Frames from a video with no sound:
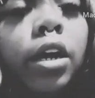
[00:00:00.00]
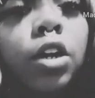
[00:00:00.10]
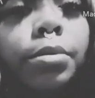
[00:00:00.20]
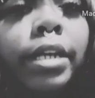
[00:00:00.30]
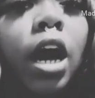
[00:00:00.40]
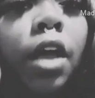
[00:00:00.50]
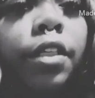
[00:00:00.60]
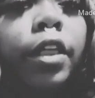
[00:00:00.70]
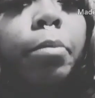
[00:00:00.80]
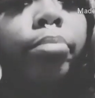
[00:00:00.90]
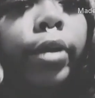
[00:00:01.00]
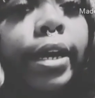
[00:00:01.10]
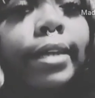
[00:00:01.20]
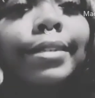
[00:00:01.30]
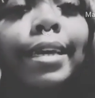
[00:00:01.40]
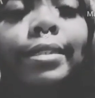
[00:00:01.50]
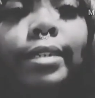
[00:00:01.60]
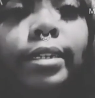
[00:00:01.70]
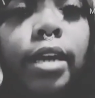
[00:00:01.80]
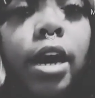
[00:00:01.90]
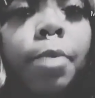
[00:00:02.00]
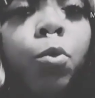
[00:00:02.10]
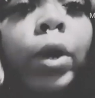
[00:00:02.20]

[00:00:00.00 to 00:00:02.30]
other than Briz and T-Top.